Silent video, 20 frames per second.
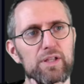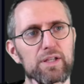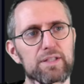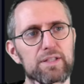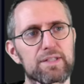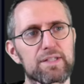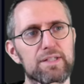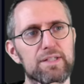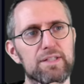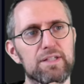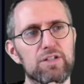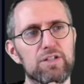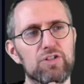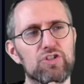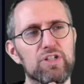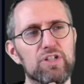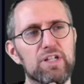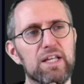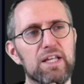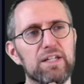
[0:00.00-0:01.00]
Existing
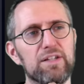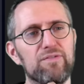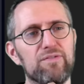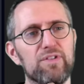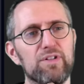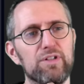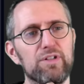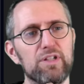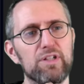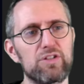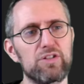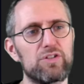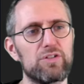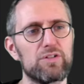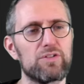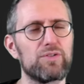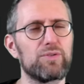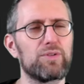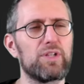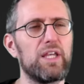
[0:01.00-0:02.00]
genetic
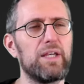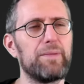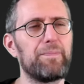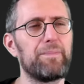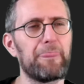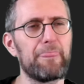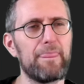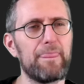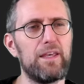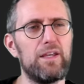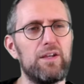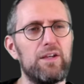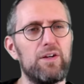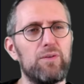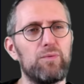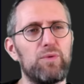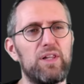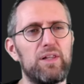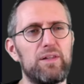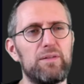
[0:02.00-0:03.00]
variations. Okay.
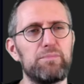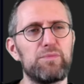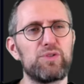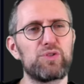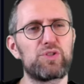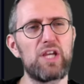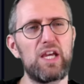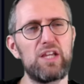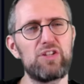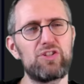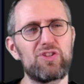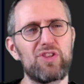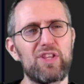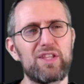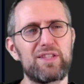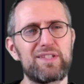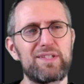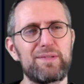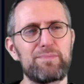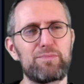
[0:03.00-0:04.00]
Well, mutation,
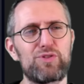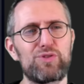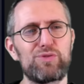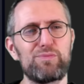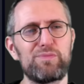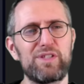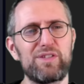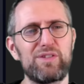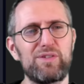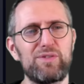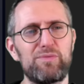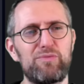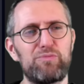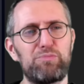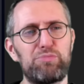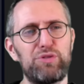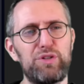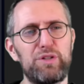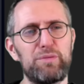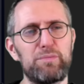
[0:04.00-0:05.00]
that seems to me
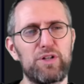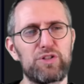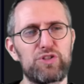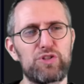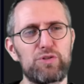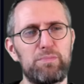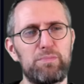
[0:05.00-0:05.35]
pretty much a